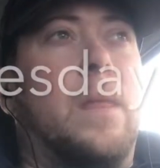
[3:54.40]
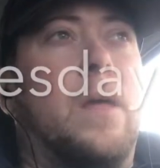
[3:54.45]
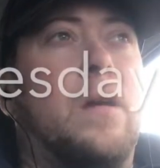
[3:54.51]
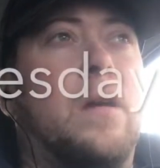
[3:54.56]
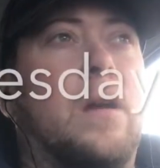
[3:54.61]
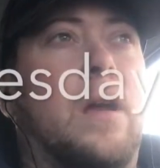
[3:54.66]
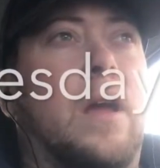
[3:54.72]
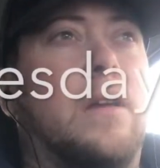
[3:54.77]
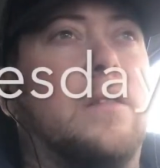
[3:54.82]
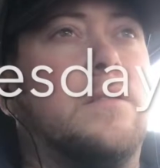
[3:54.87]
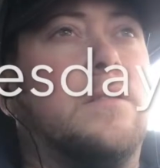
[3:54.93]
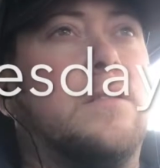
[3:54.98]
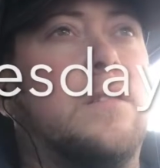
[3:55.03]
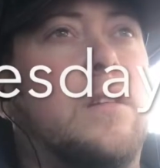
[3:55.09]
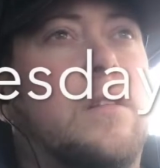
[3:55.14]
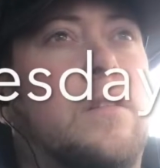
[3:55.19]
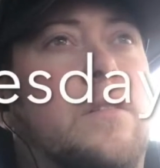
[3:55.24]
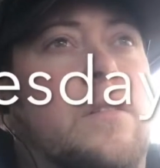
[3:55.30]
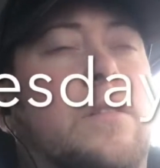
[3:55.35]
Okay,
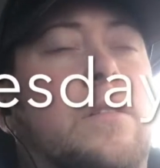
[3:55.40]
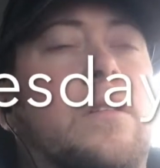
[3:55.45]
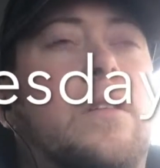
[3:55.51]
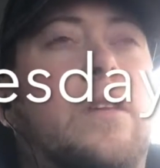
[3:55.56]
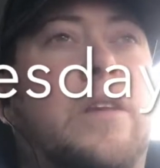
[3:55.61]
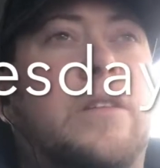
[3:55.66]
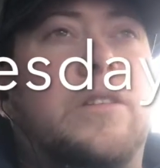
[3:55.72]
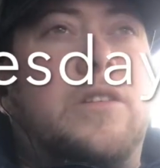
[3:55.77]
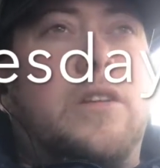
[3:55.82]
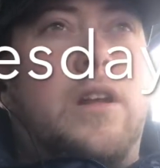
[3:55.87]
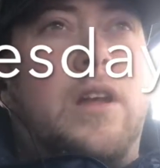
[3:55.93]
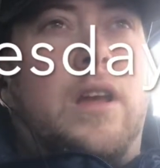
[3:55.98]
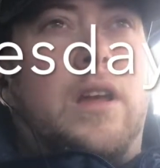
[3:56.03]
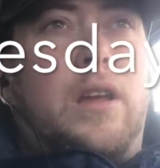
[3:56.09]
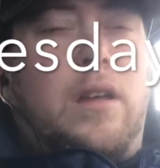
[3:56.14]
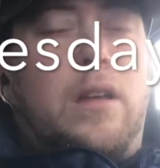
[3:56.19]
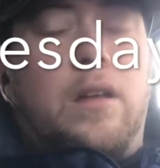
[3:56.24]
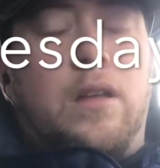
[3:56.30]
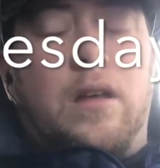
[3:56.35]
so
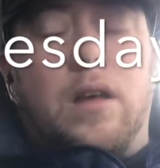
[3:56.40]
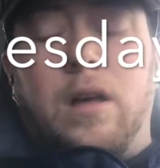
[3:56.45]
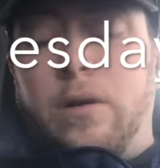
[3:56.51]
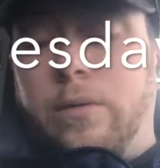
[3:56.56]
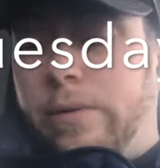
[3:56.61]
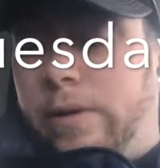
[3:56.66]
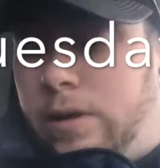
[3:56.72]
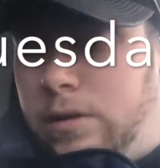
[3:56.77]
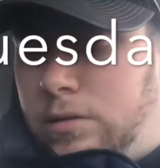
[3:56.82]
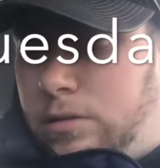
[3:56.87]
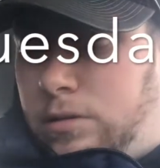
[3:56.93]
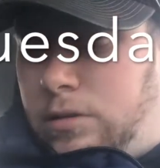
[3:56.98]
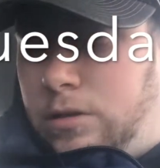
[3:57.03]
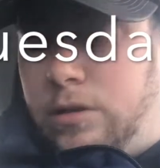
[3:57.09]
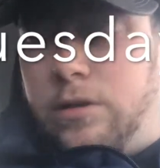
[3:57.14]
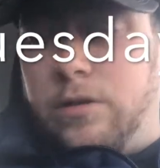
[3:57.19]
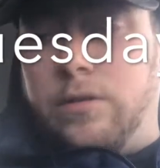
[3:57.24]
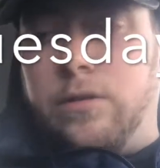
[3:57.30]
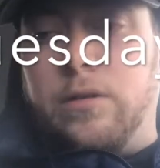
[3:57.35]
yesterday I went
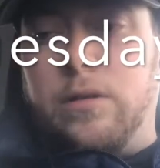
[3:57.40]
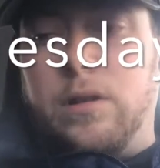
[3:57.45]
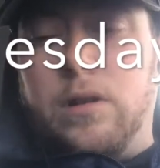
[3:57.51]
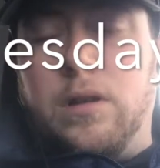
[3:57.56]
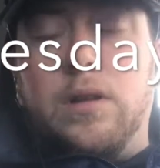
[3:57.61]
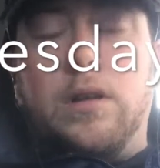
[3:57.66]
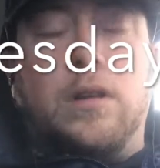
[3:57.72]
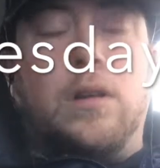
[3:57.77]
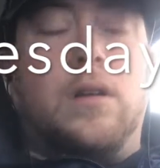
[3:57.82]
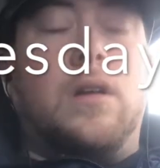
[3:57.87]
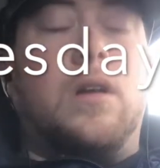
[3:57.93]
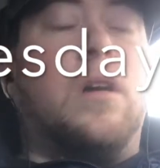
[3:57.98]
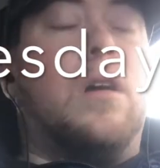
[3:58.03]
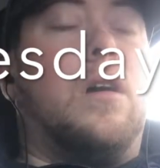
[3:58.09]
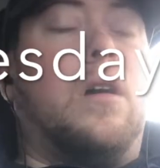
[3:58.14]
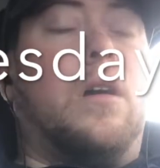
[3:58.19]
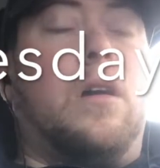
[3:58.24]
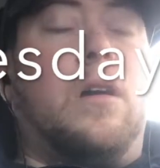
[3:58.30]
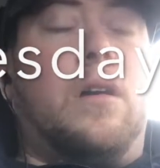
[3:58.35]
to
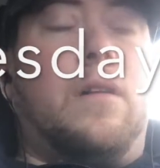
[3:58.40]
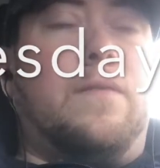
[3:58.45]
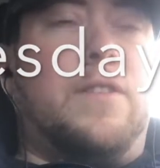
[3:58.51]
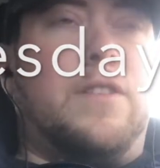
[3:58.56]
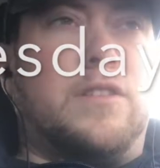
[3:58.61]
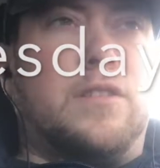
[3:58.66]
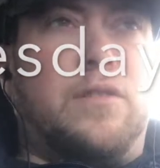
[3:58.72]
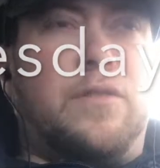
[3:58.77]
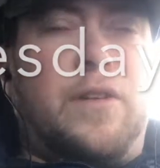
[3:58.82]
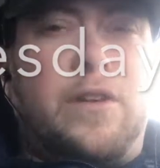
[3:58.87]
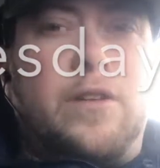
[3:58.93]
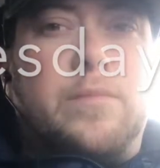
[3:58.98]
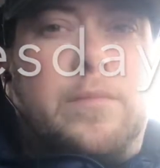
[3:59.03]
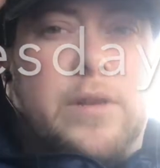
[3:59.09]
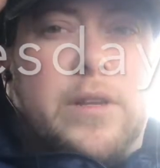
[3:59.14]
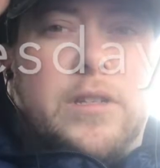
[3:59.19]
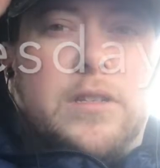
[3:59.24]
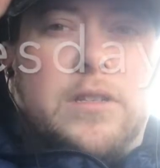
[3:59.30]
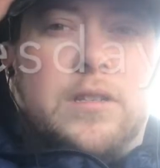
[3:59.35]
a physical
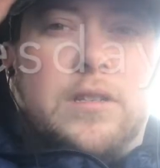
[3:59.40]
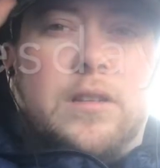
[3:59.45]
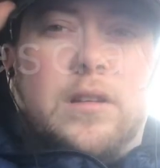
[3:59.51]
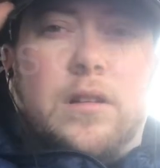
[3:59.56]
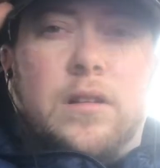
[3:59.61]
therapist,